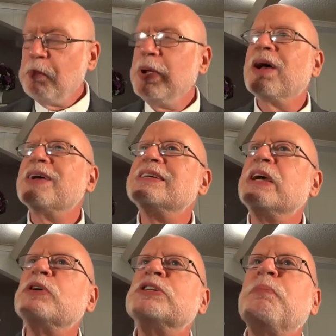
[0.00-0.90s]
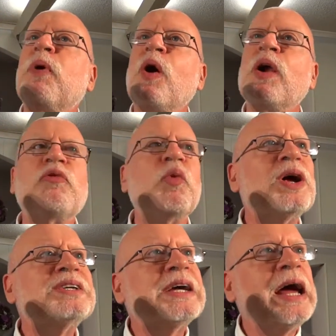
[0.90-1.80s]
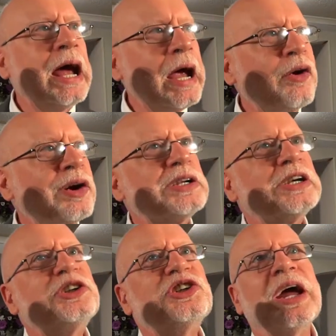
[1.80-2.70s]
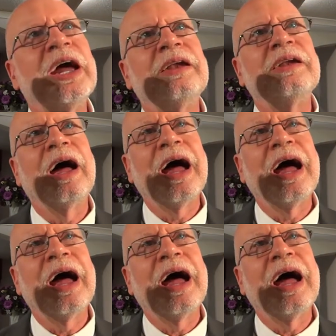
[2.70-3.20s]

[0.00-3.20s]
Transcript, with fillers: because it was part of one's heritage and